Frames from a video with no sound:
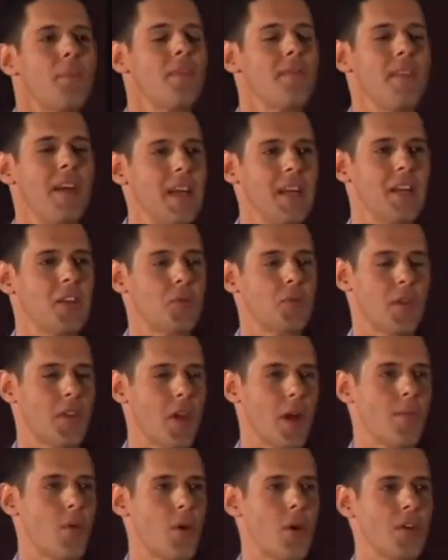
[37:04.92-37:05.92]
provide us with
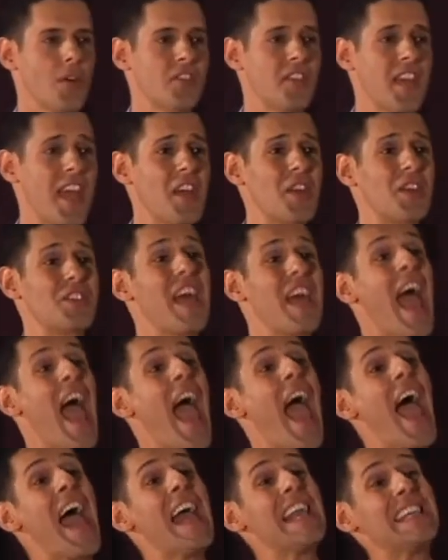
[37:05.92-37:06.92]
our moral standards,
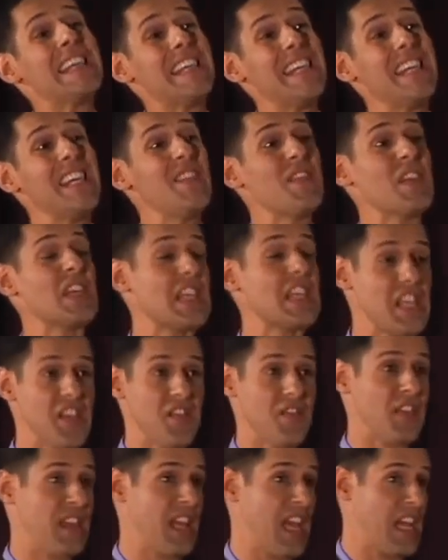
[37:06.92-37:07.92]
and even
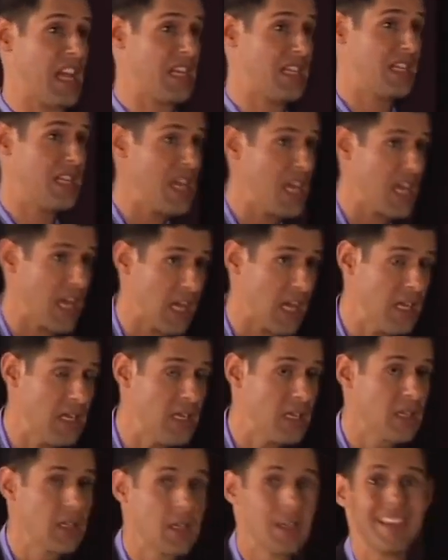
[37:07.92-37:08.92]
if they
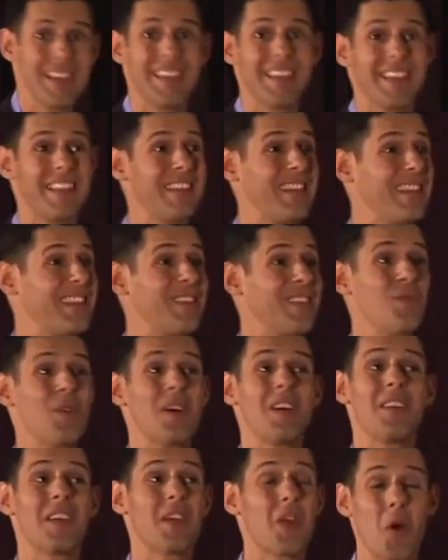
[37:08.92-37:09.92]
did,
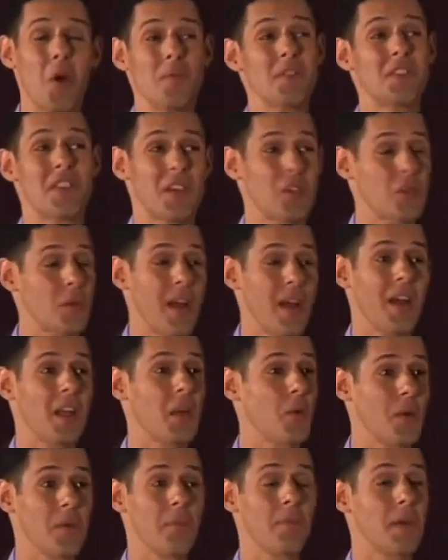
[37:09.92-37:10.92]
well, then homosexuality
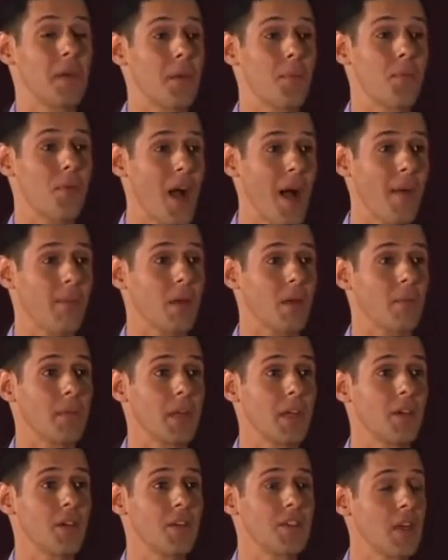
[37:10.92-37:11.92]
wouldn't be a problem,
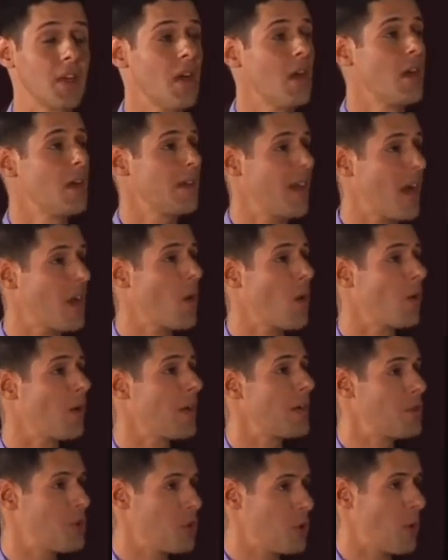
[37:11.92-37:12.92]
because not
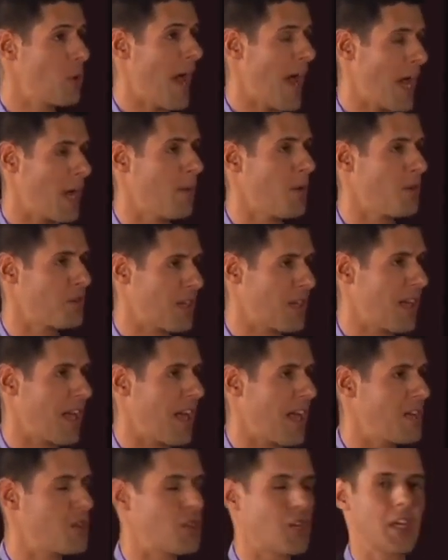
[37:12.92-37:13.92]
only do animals
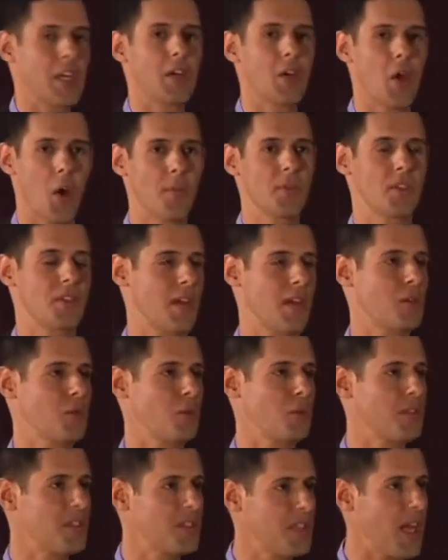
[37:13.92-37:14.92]
engage in
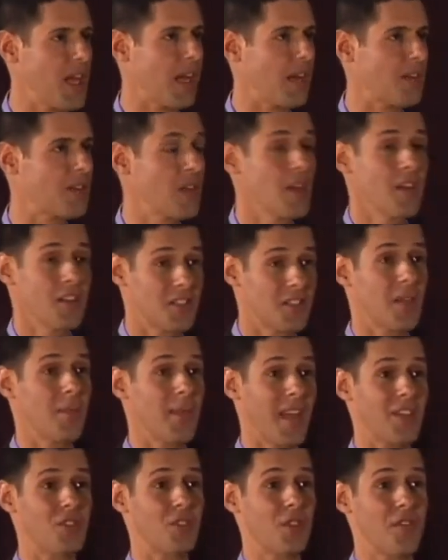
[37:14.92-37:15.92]
homosexual sex, some
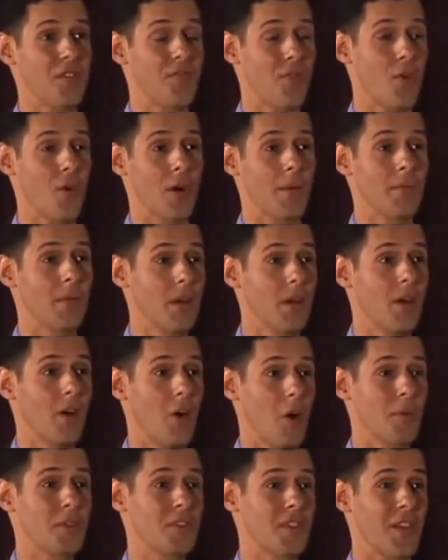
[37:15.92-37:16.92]
actually form
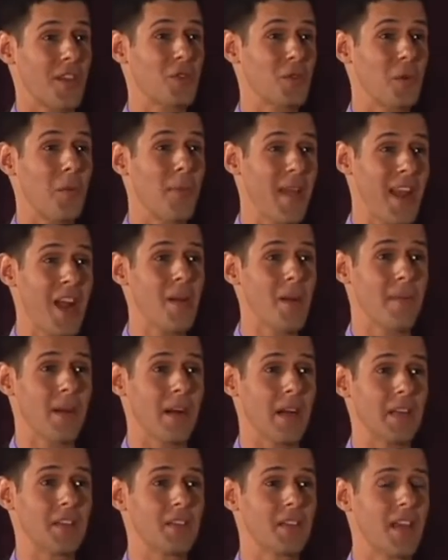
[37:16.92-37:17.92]
homosexual pair
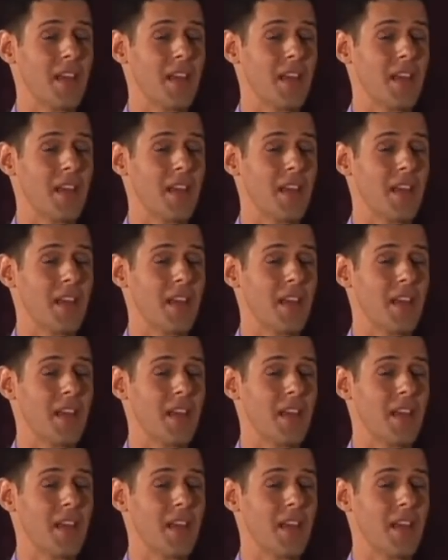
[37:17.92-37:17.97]
bonds.